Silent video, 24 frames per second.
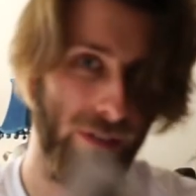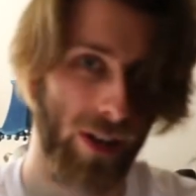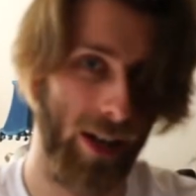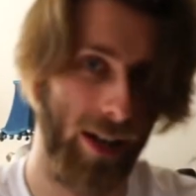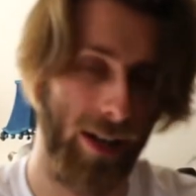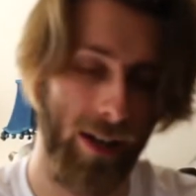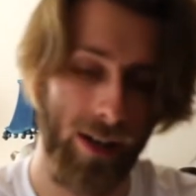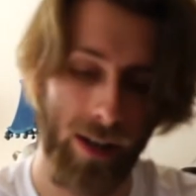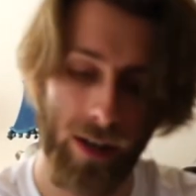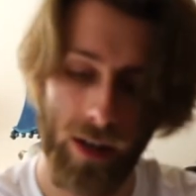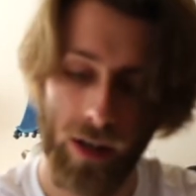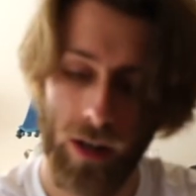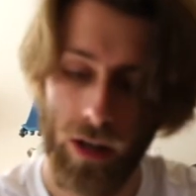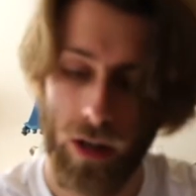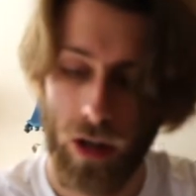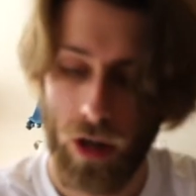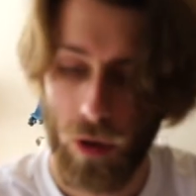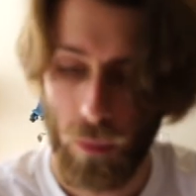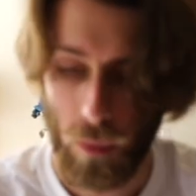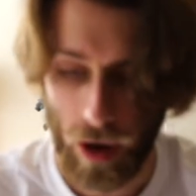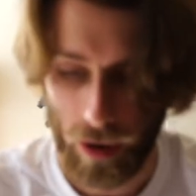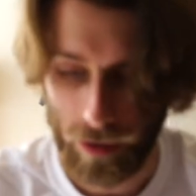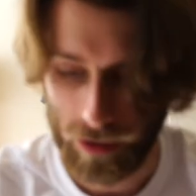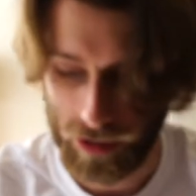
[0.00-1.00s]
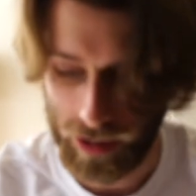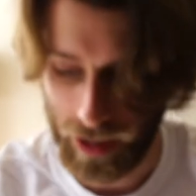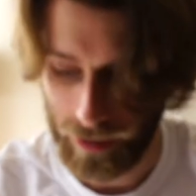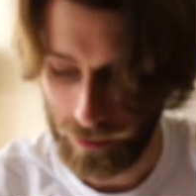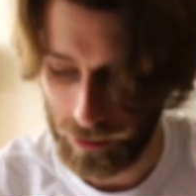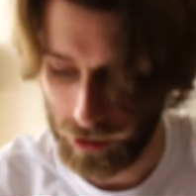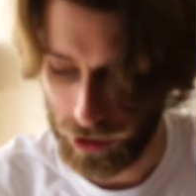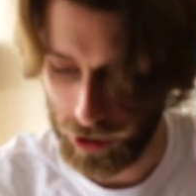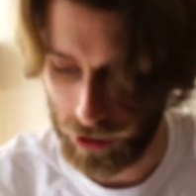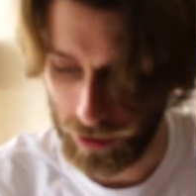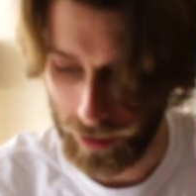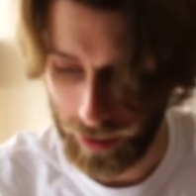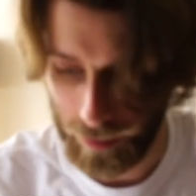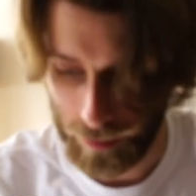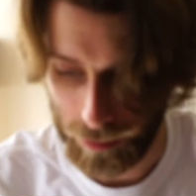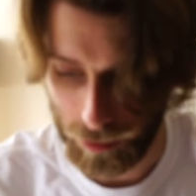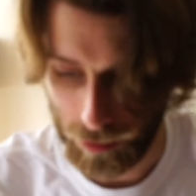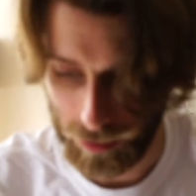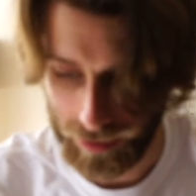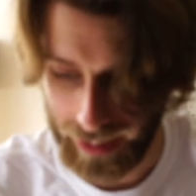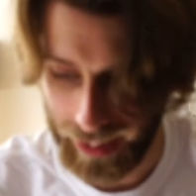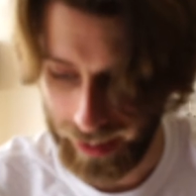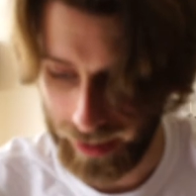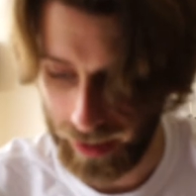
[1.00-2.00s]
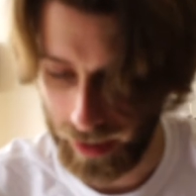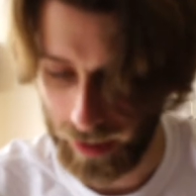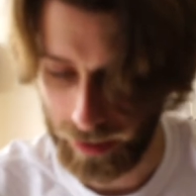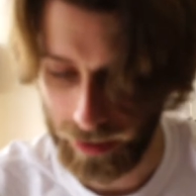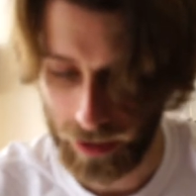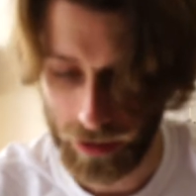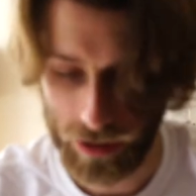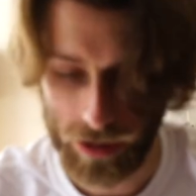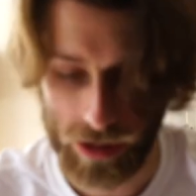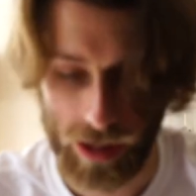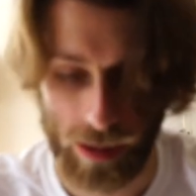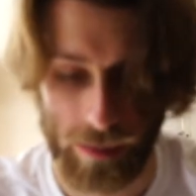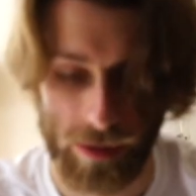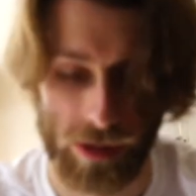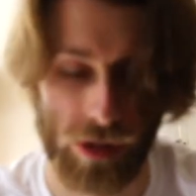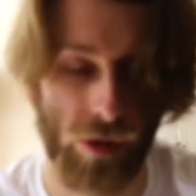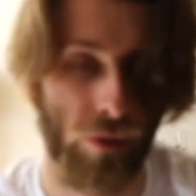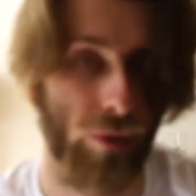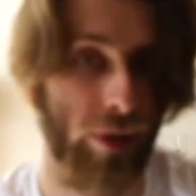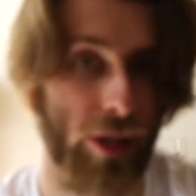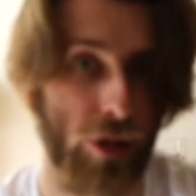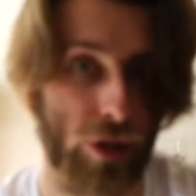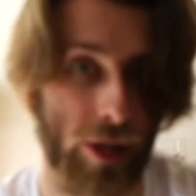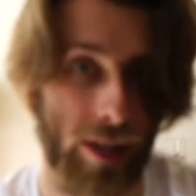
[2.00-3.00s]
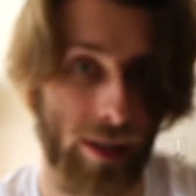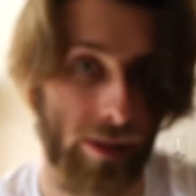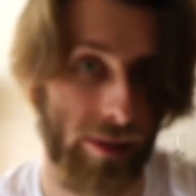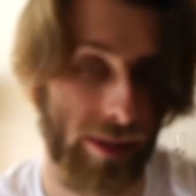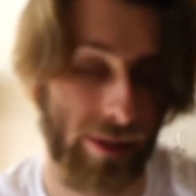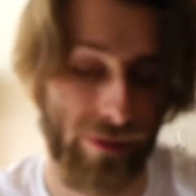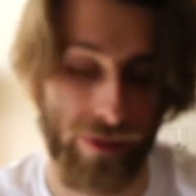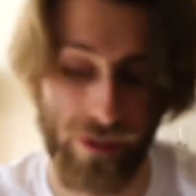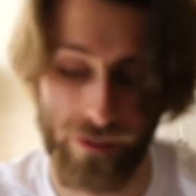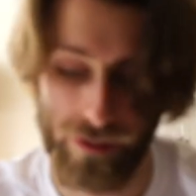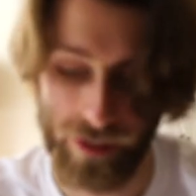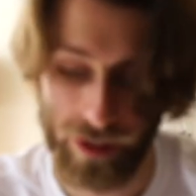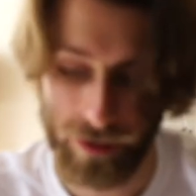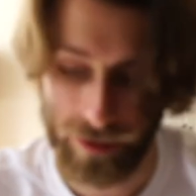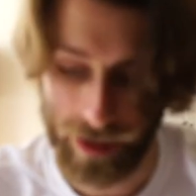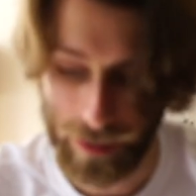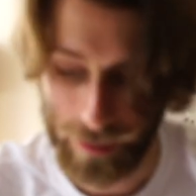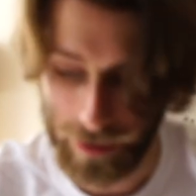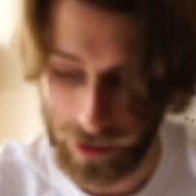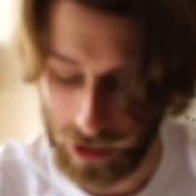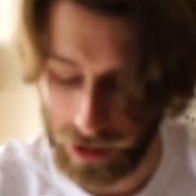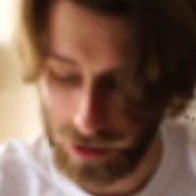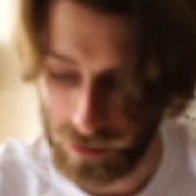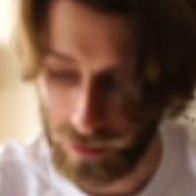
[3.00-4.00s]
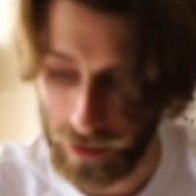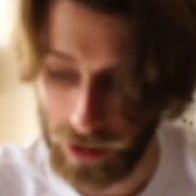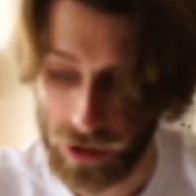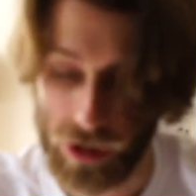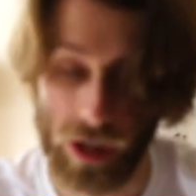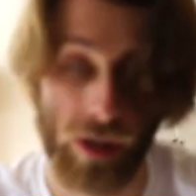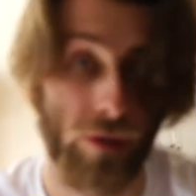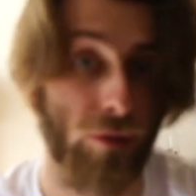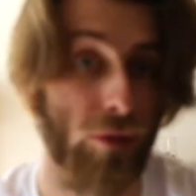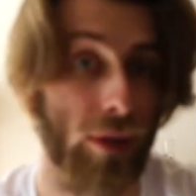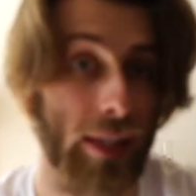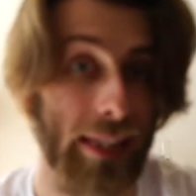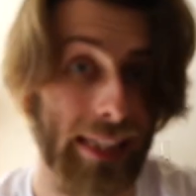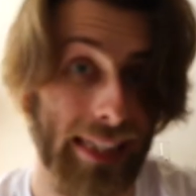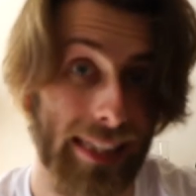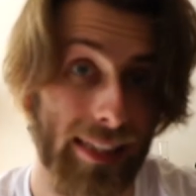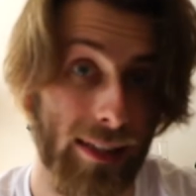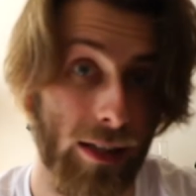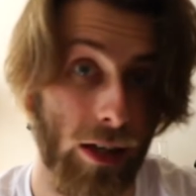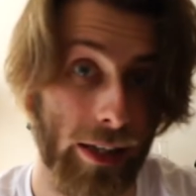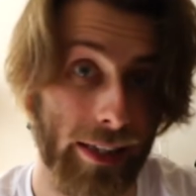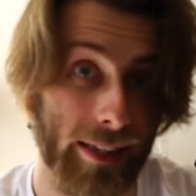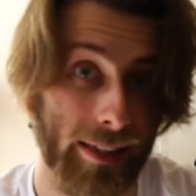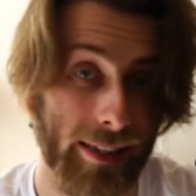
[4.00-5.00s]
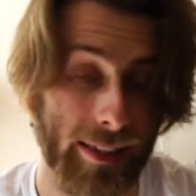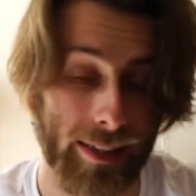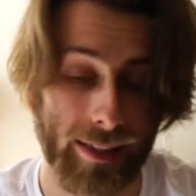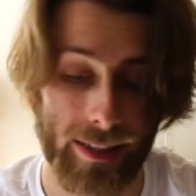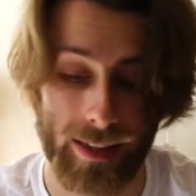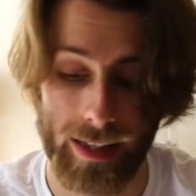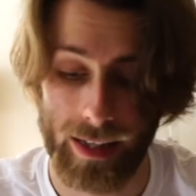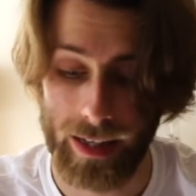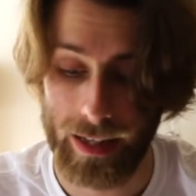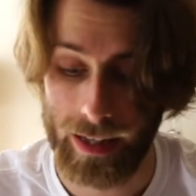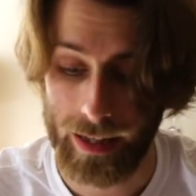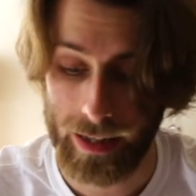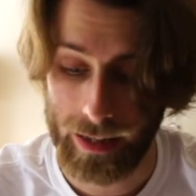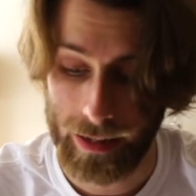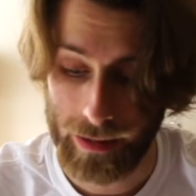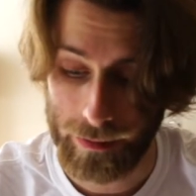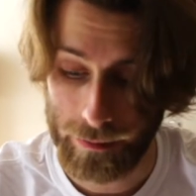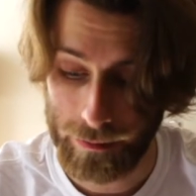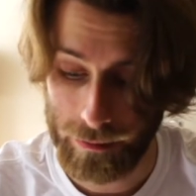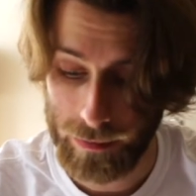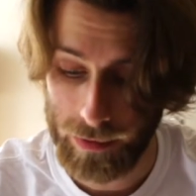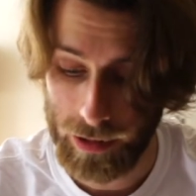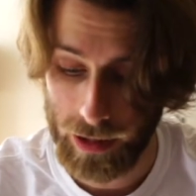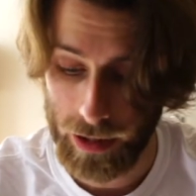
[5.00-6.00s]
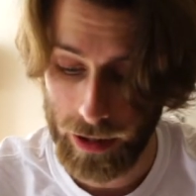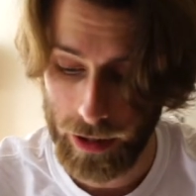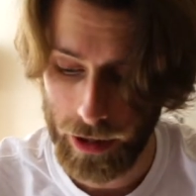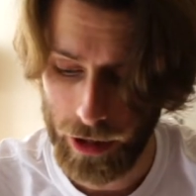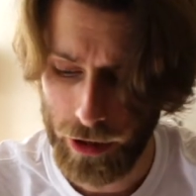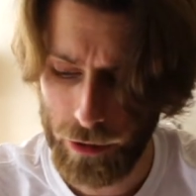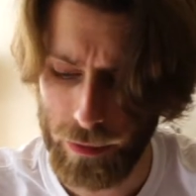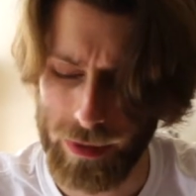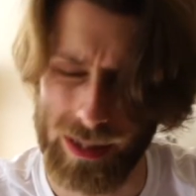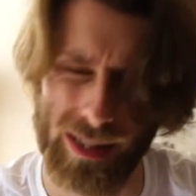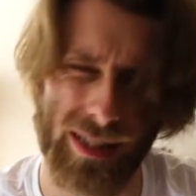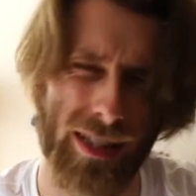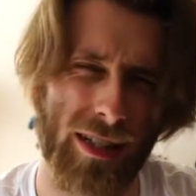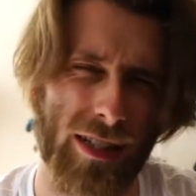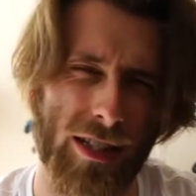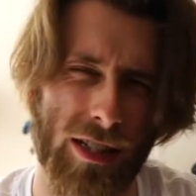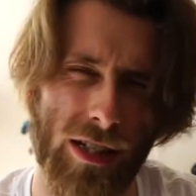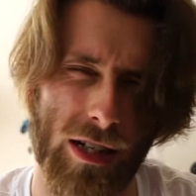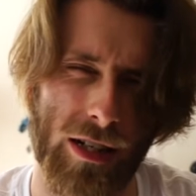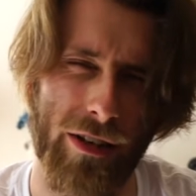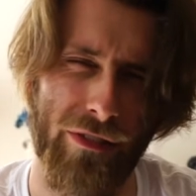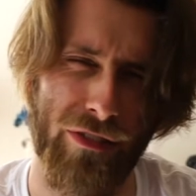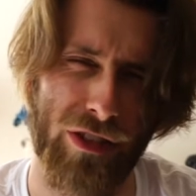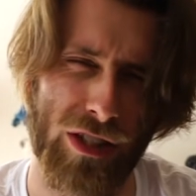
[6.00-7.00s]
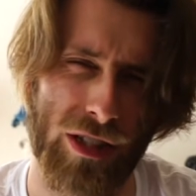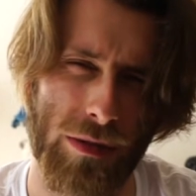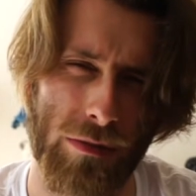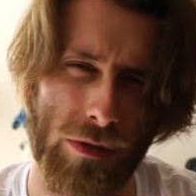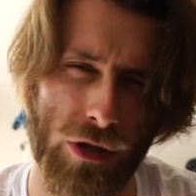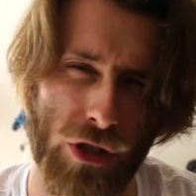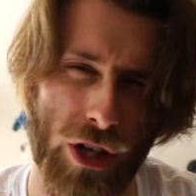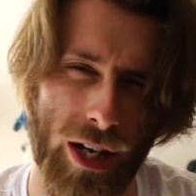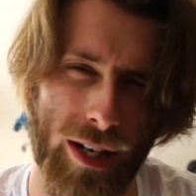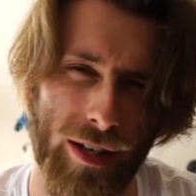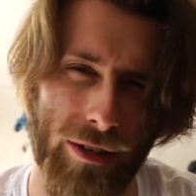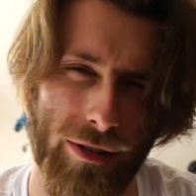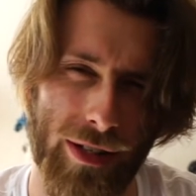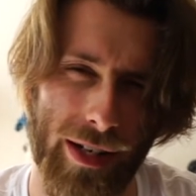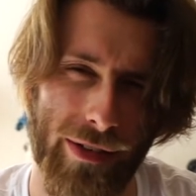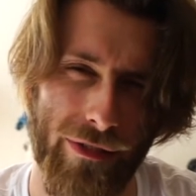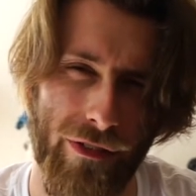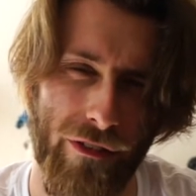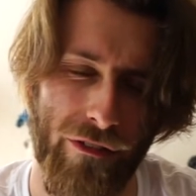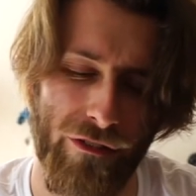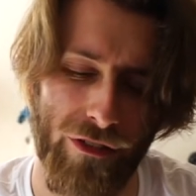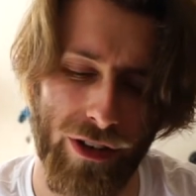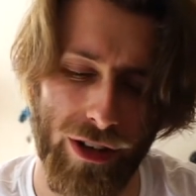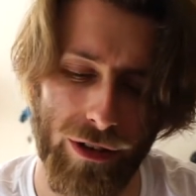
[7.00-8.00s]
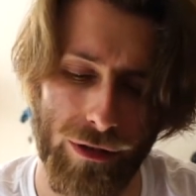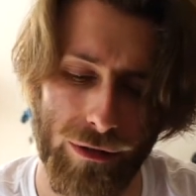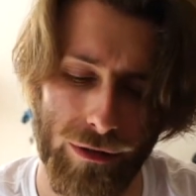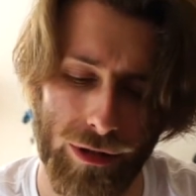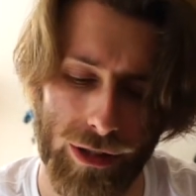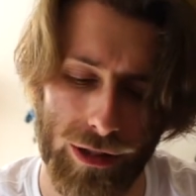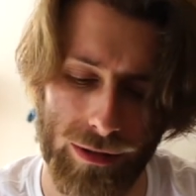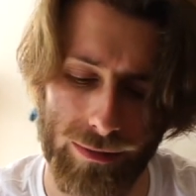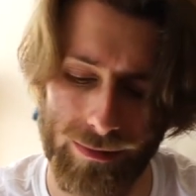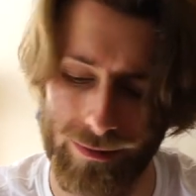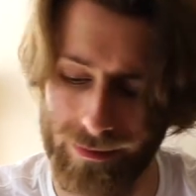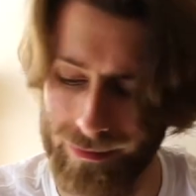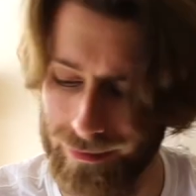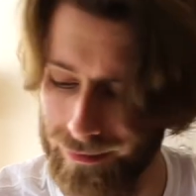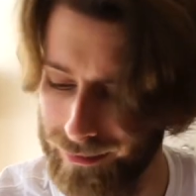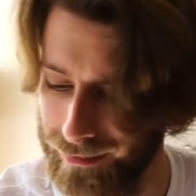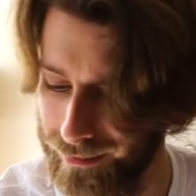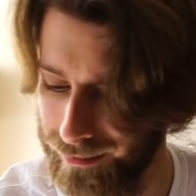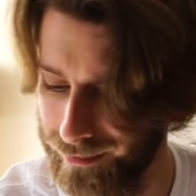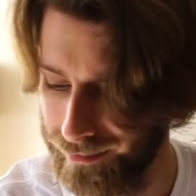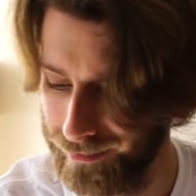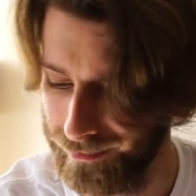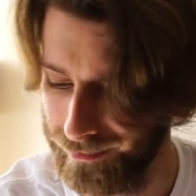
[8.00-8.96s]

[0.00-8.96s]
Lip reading: that, where I was out shooting broad daylight a lot of times, not really shallow depth of field images, which I really like. Who isn't a sucker for some shallow depth of field?